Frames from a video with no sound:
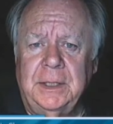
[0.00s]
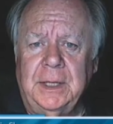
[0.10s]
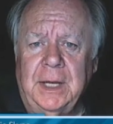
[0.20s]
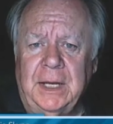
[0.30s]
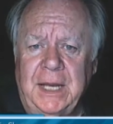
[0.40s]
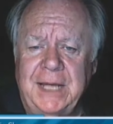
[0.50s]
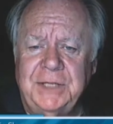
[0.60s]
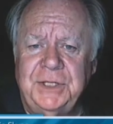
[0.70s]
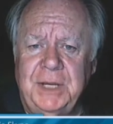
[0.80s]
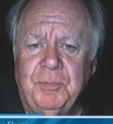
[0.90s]

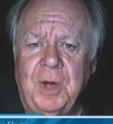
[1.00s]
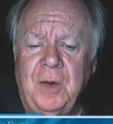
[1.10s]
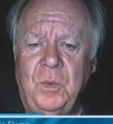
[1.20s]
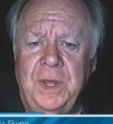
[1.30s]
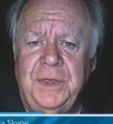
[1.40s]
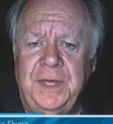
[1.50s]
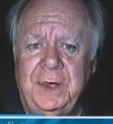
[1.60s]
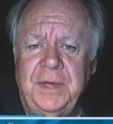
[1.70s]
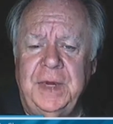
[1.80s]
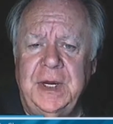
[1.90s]
unless he brought with
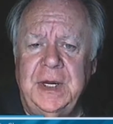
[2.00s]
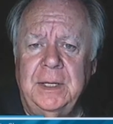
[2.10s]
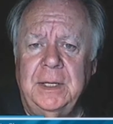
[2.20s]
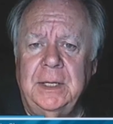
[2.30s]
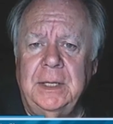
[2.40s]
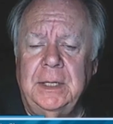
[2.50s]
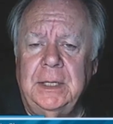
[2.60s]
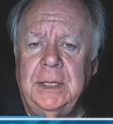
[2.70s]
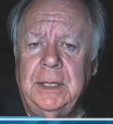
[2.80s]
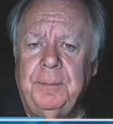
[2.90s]
him
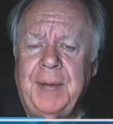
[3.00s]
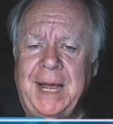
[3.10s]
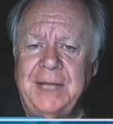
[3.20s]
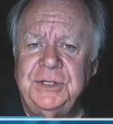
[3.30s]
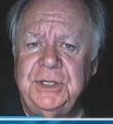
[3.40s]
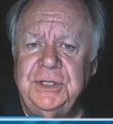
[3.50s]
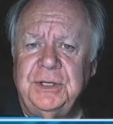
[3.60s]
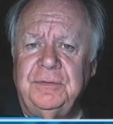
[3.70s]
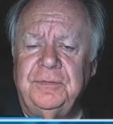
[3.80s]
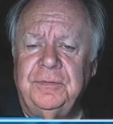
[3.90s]
passage
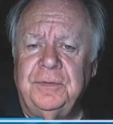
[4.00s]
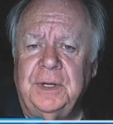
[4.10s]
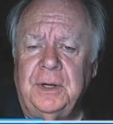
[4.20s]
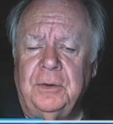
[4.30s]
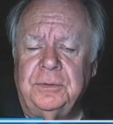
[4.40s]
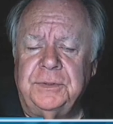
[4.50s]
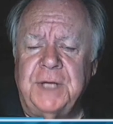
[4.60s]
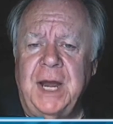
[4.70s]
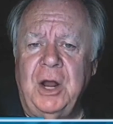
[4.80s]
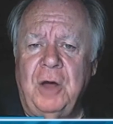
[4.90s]
of uh,
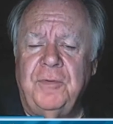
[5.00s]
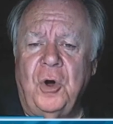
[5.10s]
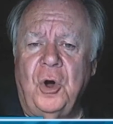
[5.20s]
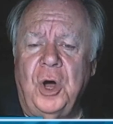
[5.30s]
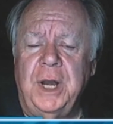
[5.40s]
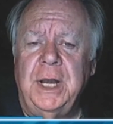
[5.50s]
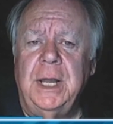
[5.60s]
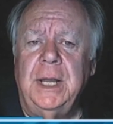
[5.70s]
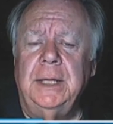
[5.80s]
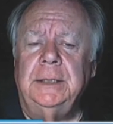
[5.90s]
sign off on
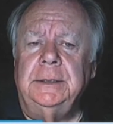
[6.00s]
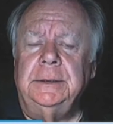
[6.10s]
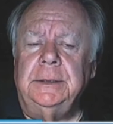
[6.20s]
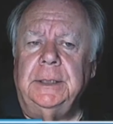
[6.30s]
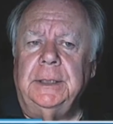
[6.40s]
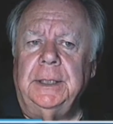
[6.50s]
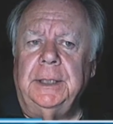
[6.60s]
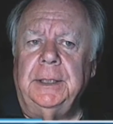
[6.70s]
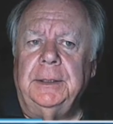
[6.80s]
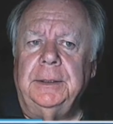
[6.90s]

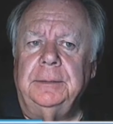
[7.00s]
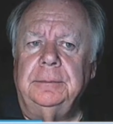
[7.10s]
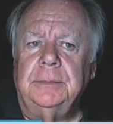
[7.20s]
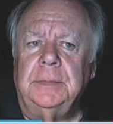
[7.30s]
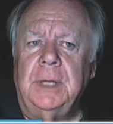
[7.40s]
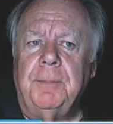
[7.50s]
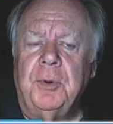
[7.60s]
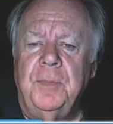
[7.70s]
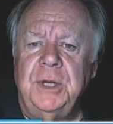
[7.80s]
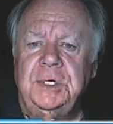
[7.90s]
um, a
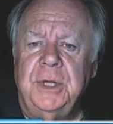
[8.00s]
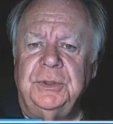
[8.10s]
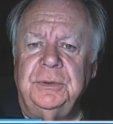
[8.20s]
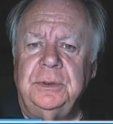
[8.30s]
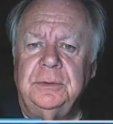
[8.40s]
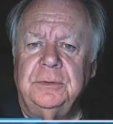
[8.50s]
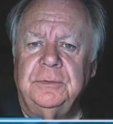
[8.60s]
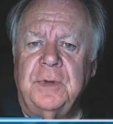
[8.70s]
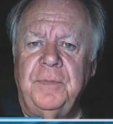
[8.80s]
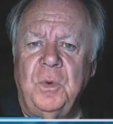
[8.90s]
permission
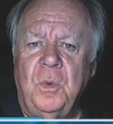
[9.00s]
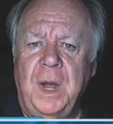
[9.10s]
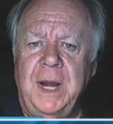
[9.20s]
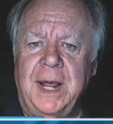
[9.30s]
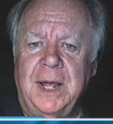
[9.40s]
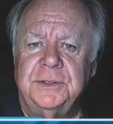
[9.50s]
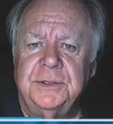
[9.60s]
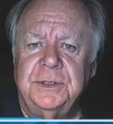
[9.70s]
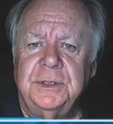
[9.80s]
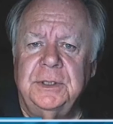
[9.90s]
from the White
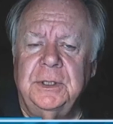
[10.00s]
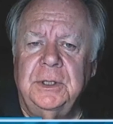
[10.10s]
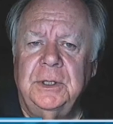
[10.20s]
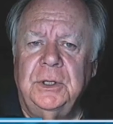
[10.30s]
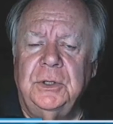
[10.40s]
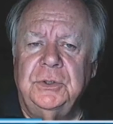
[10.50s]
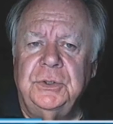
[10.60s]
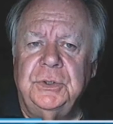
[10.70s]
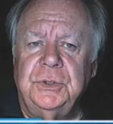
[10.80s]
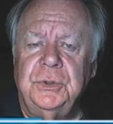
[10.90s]
House
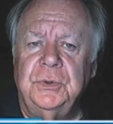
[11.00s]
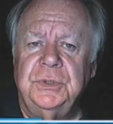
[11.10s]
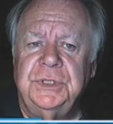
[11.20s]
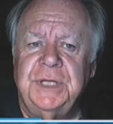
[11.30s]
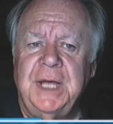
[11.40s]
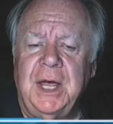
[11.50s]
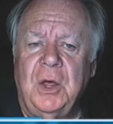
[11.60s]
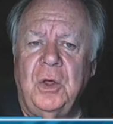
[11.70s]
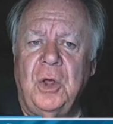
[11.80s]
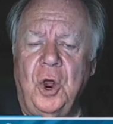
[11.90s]
to
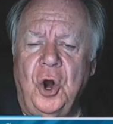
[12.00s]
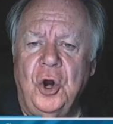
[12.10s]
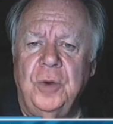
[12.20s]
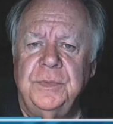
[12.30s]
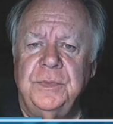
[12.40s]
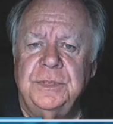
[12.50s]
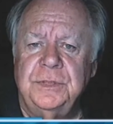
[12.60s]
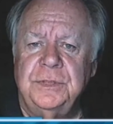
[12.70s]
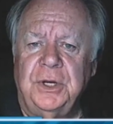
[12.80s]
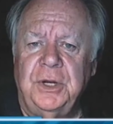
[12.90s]
sell arms to
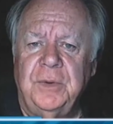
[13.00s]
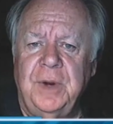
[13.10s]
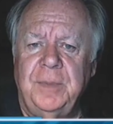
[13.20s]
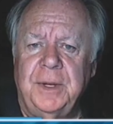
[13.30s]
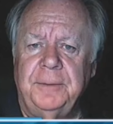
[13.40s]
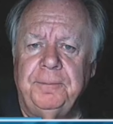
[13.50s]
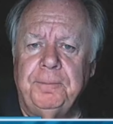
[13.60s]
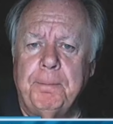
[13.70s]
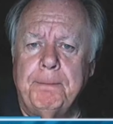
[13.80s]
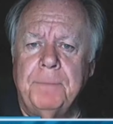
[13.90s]
Saudi Arabia.
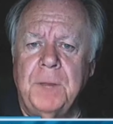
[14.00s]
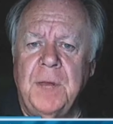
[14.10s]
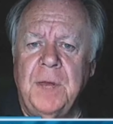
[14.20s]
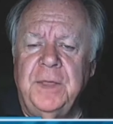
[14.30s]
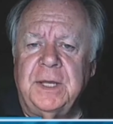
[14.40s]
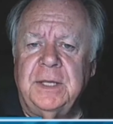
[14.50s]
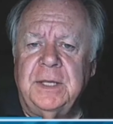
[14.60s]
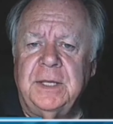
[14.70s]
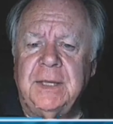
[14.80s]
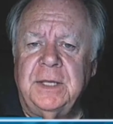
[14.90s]
Really?
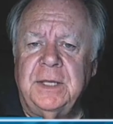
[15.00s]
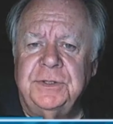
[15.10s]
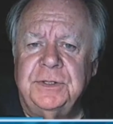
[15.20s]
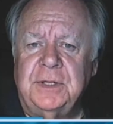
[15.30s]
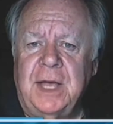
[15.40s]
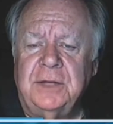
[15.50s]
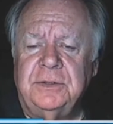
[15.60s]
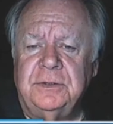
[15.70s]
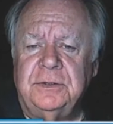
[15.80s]
The House, the House